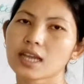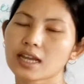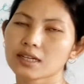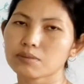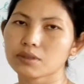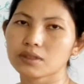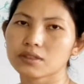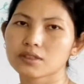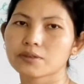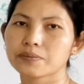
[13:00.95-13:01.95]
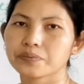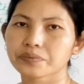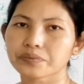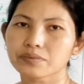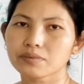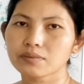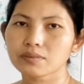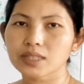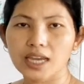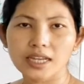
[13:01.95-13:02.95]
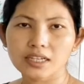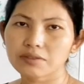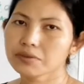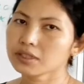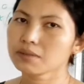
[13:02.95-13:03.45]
animals, and even the